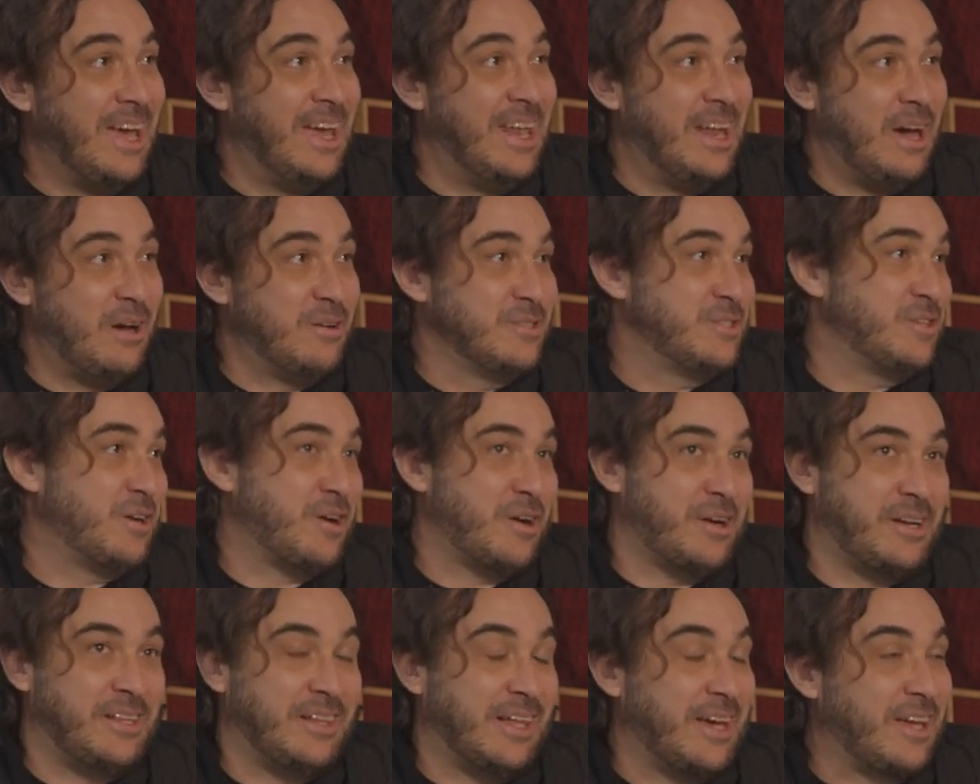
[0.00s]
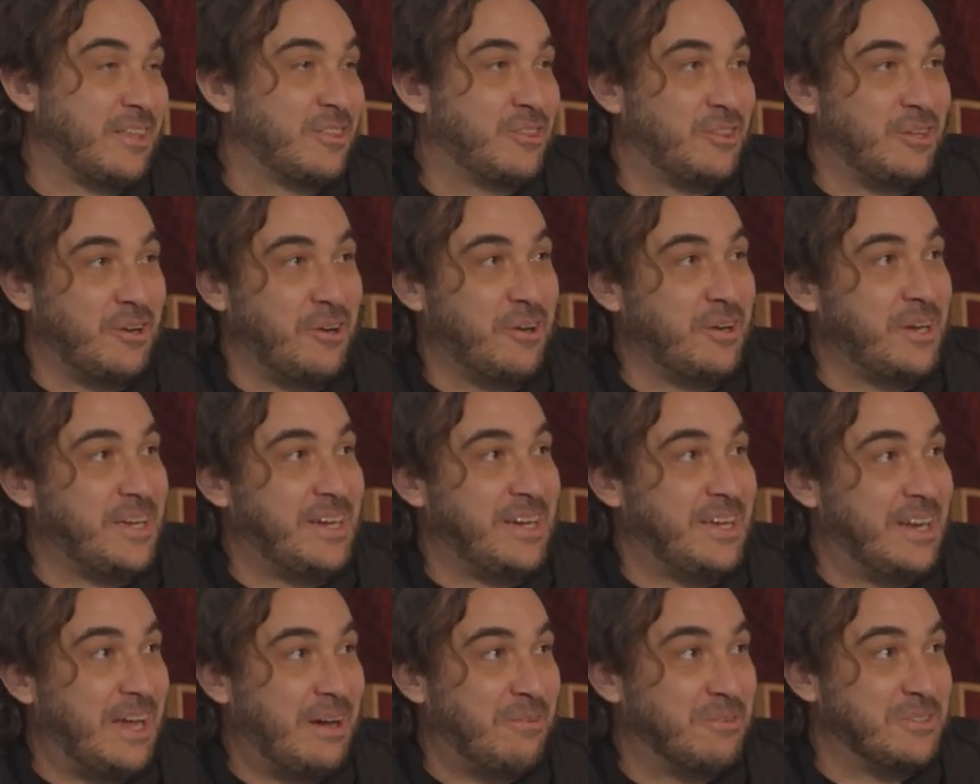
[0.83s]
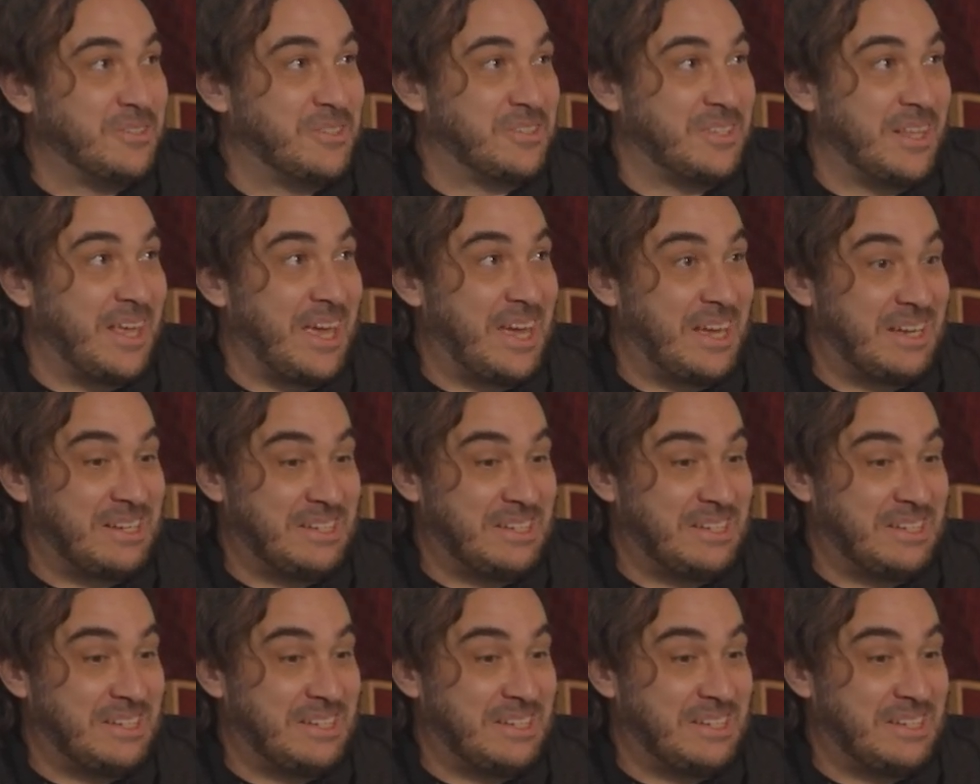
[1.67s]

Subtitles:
And I was already like 30, and I was like,